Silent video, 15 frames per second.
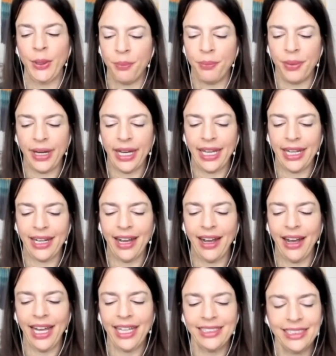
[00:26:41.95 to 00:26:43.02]
but
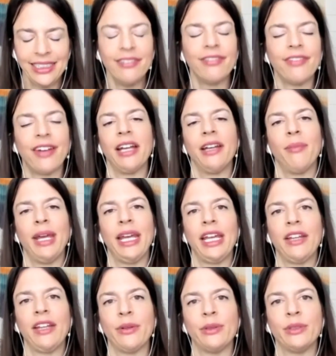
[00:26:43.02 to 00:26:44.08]
I did find making
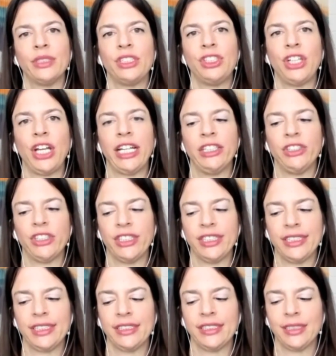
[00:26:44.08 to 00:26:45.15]
those
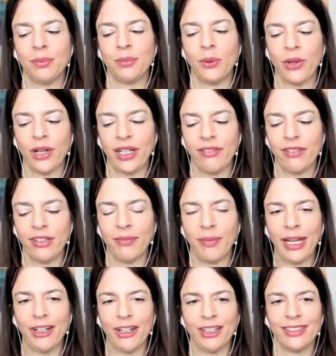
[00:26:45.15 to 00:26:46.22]
changes supportive of my
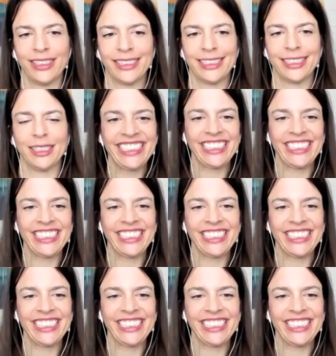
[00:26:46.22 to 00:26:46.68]
nervous system.